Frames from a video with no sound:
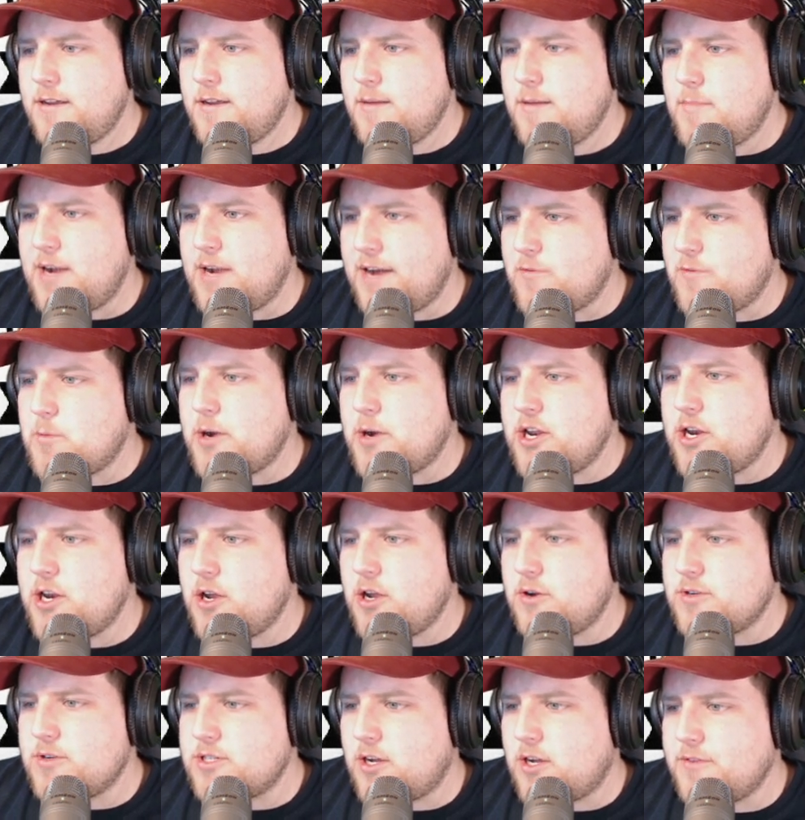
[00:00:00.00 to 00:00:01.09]
But everybody
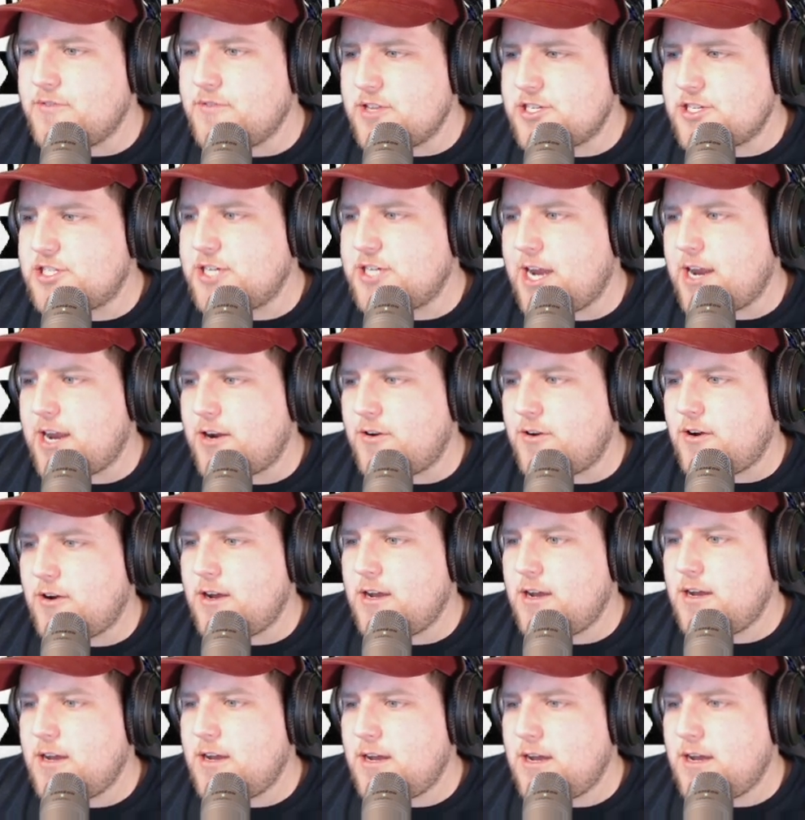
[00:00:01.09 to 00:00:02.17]
knows on this channel,
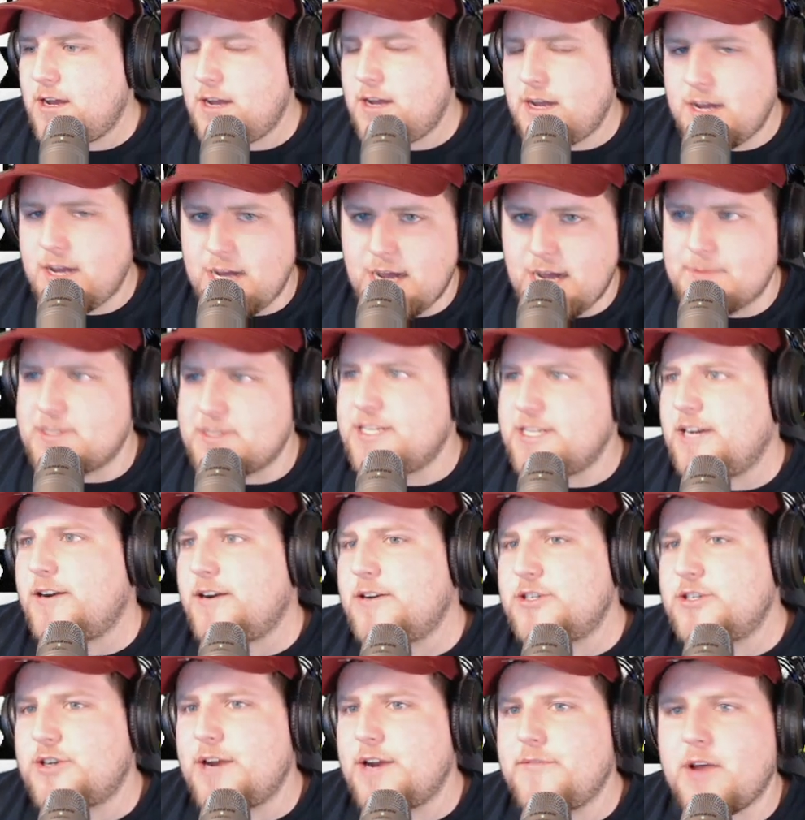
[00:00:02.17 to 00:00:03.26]
I'm a
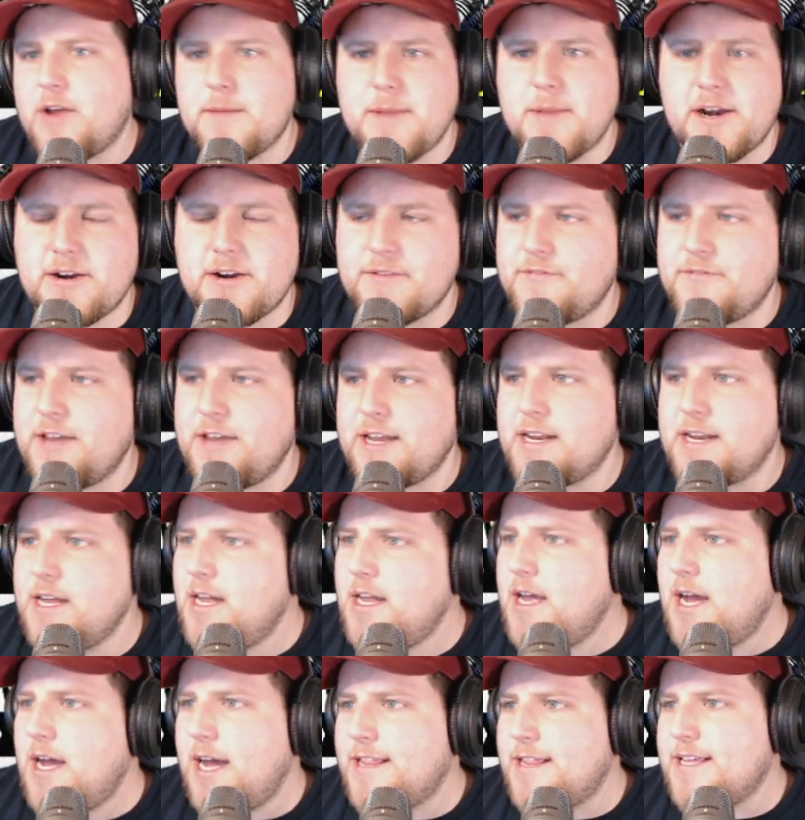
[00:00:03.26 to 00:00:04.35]
Trayvon Merrick fan.
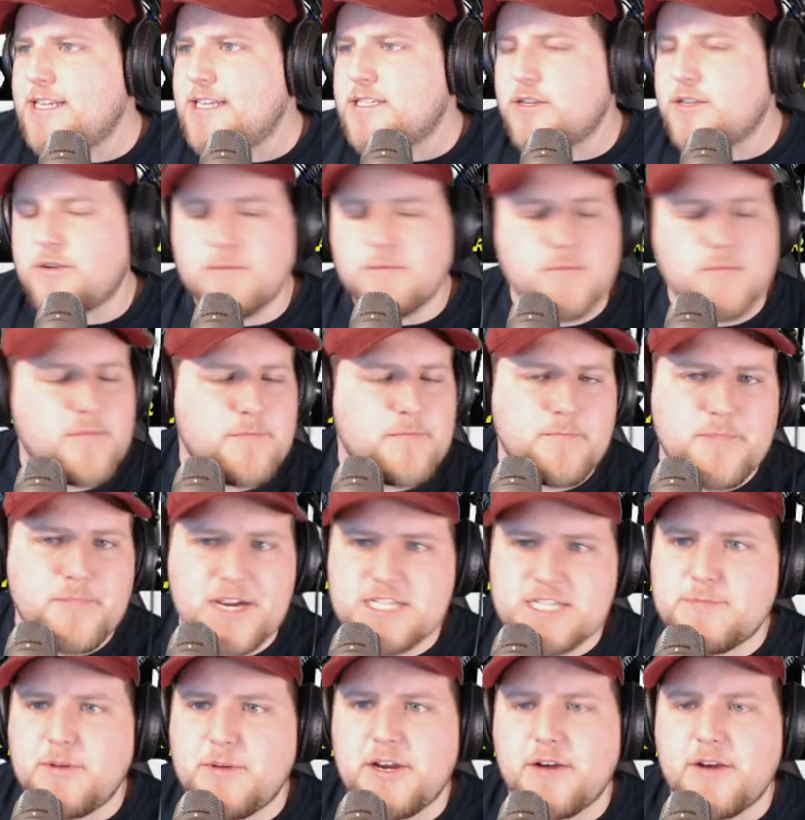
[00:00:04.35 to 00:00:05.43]
I think he's the
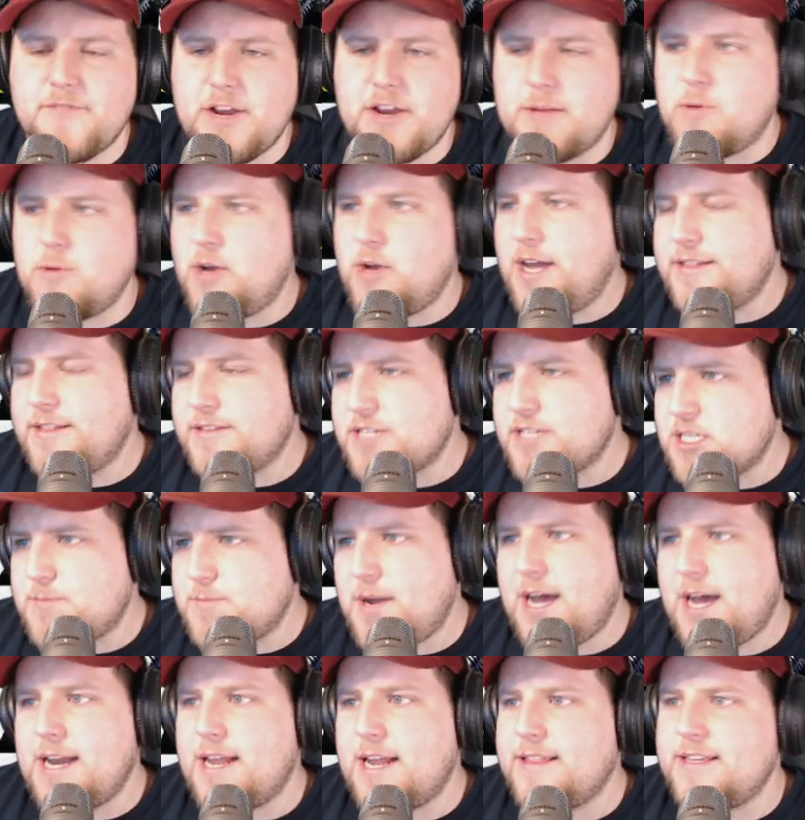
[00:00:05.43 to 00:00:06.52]
best player available at this
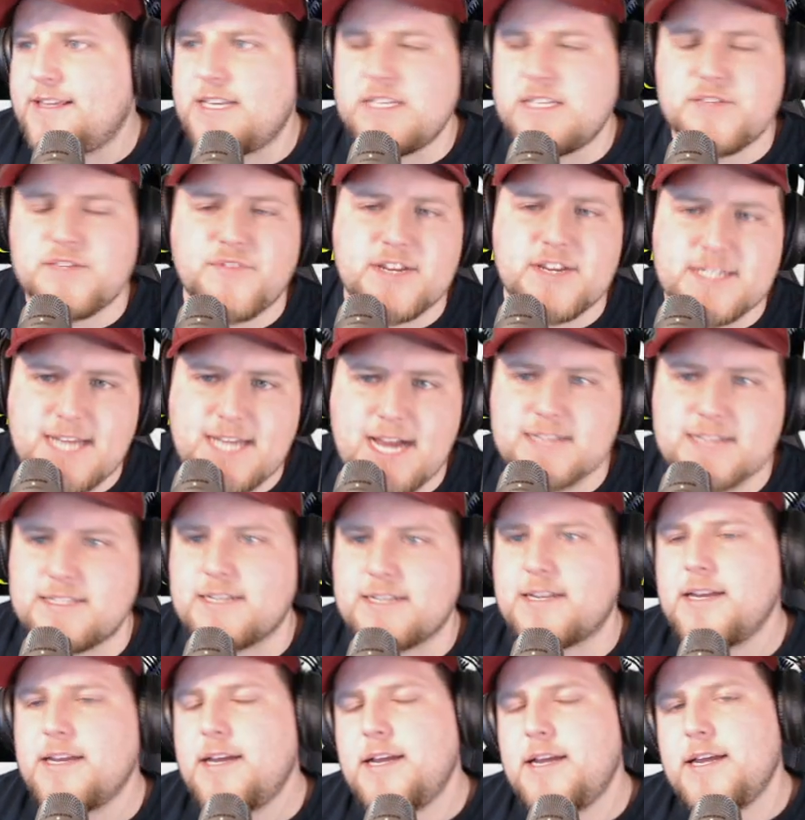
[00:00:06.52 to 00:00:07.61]
spot. I think he's
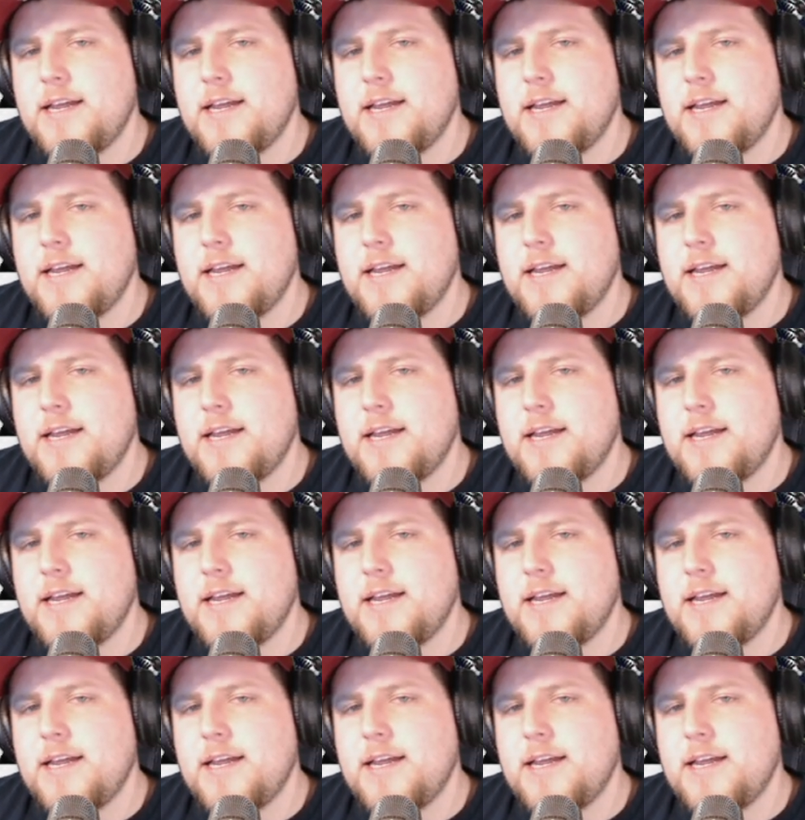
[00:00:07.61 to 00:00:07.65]
fantastic.